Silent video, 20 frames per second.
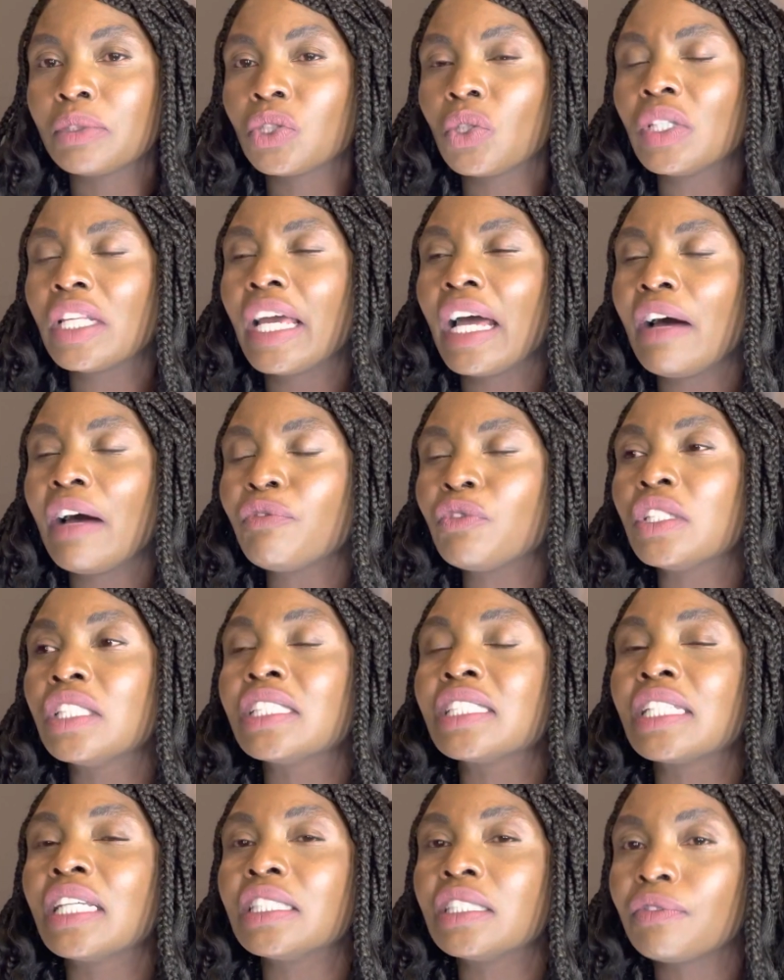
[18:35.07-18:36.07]
So they have to
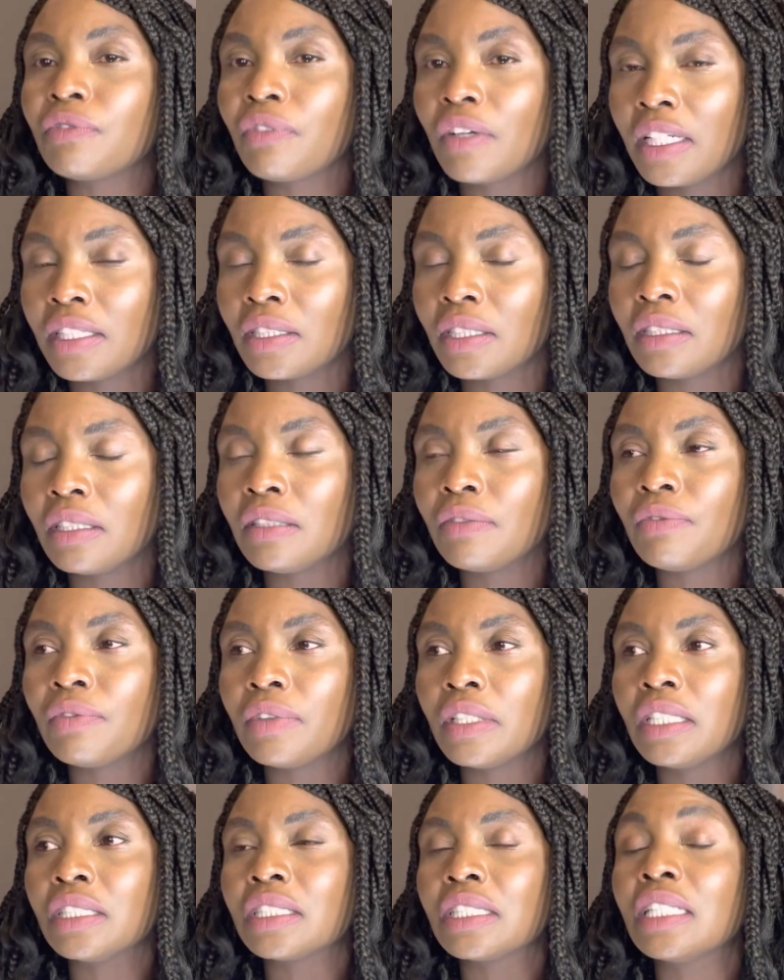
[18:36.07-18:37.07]

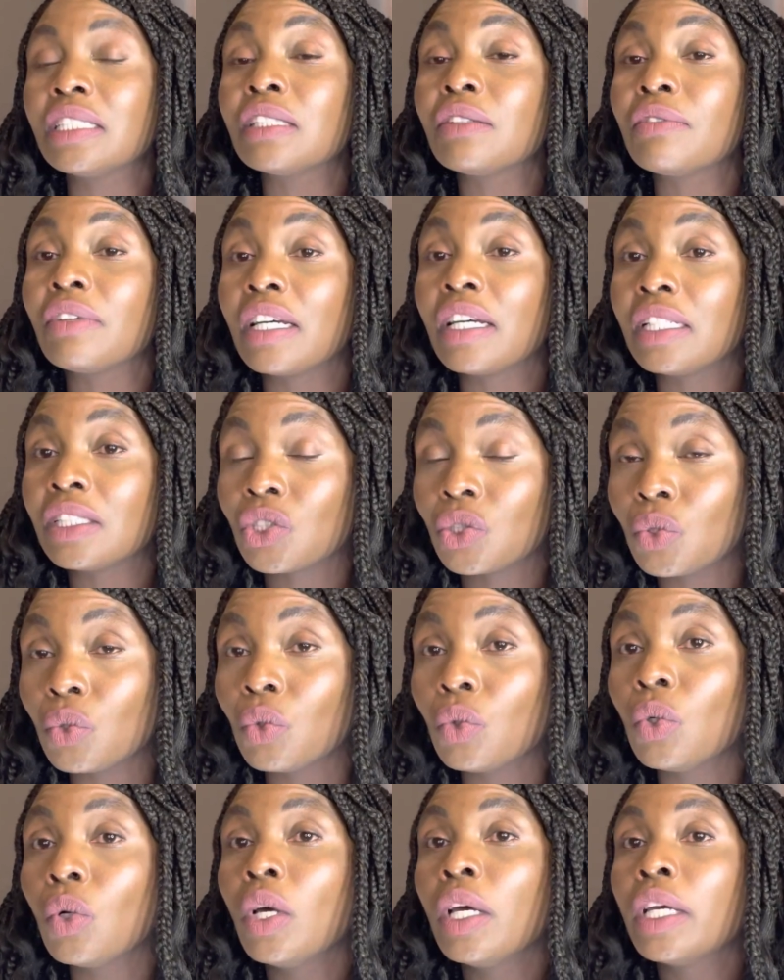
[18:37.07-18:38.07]
incentivize
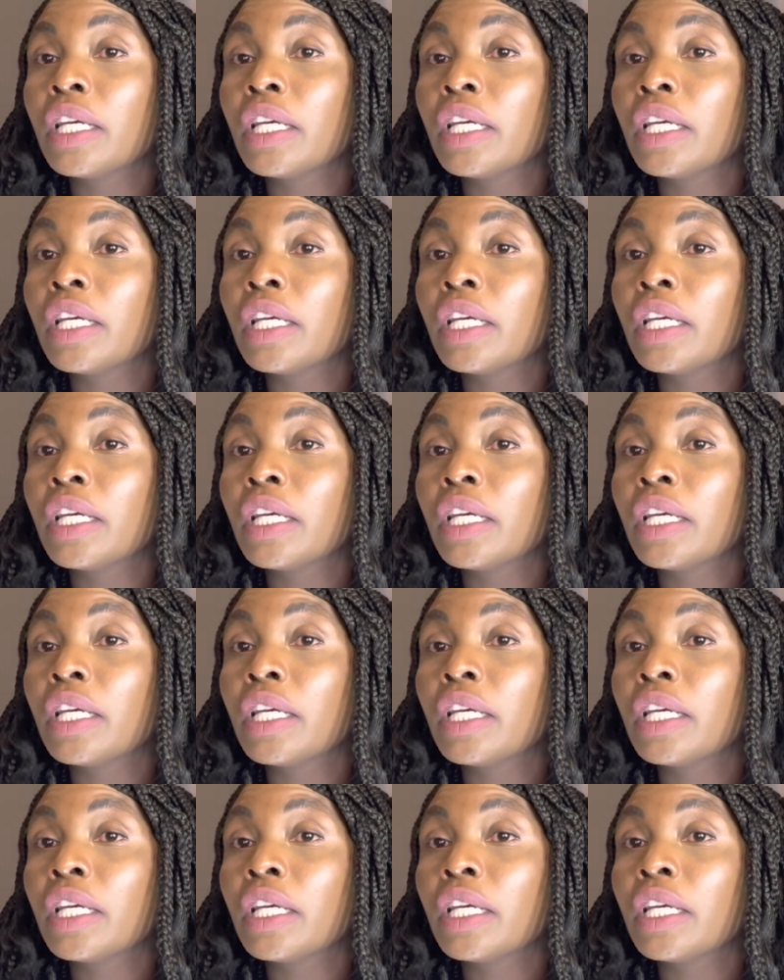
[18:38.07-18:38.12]
you,